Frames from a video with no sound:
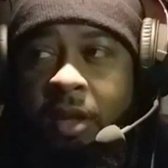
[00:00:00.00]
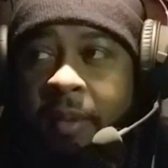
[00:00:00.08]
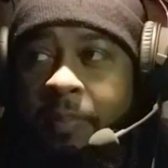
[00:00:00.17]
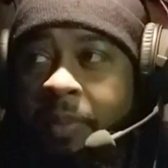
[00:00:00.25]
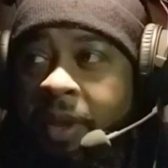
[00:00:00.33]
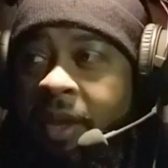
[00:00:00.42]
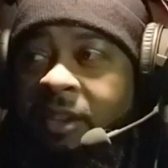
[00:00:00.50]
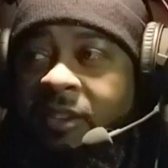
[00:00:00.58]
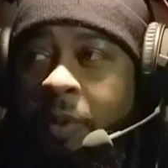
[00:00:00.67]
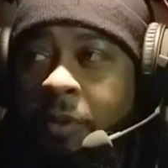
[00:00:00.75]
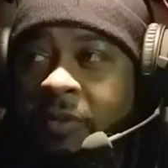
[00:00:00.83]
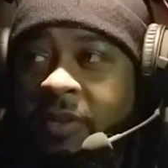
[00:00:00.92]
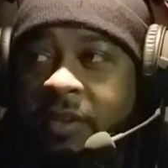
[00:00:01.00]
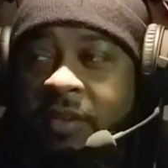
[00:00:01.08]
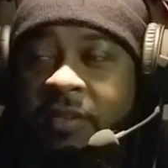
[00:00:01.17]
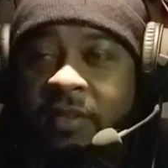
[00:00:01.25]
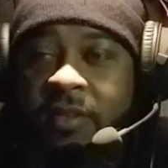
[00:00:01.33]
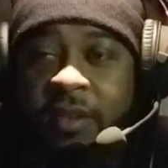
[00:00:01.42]
And being spiritually
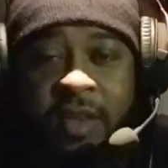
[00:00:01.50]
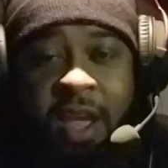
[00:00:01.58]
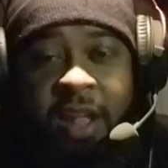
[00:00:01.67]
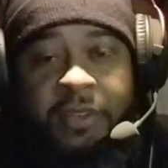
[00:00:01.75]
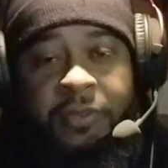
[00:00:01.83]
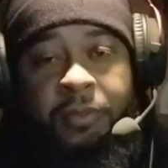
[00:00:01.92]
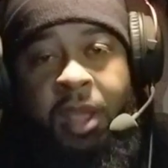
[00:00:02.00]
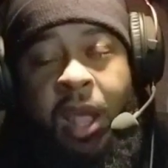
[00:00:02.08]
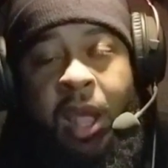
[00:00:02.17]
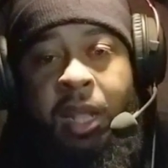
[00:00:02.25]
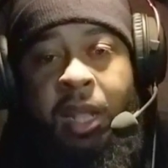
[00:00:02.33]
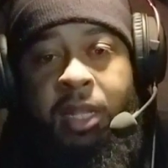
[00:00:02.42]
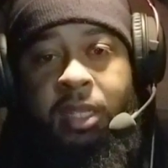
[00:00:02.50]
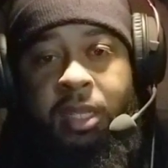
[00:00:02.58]
detached from God,